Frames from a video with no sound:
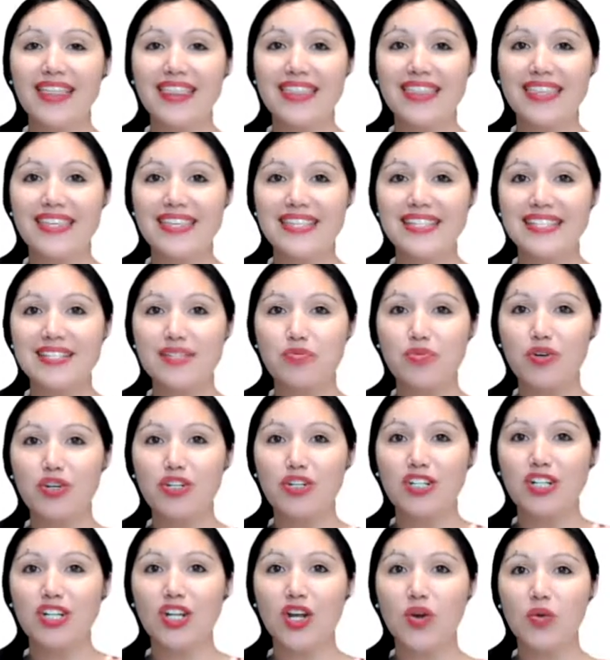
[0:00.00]
This
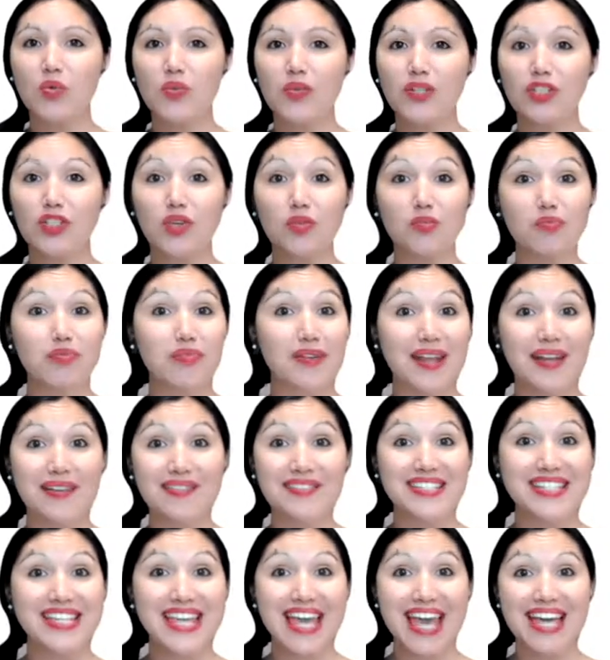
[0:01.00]
one, we don't pronounce
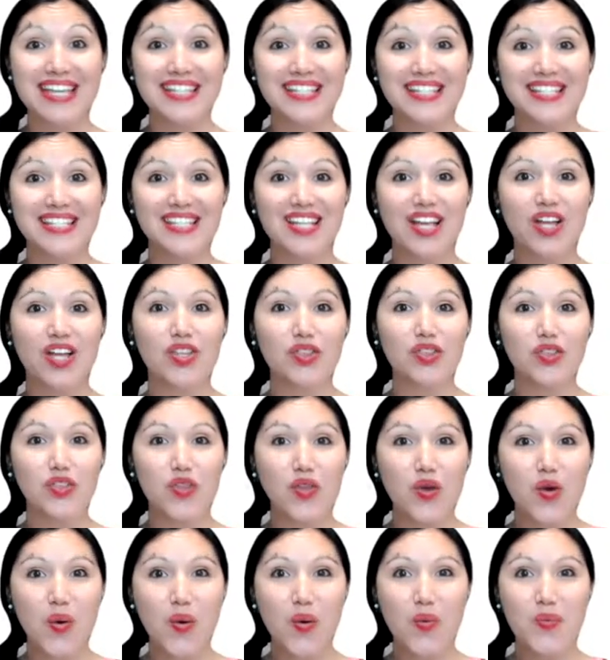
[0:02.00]
the S.
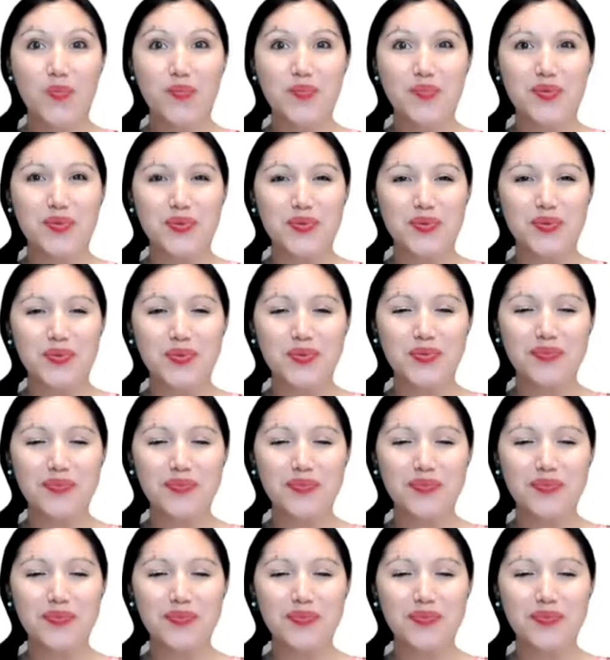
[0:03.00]
Ne plus.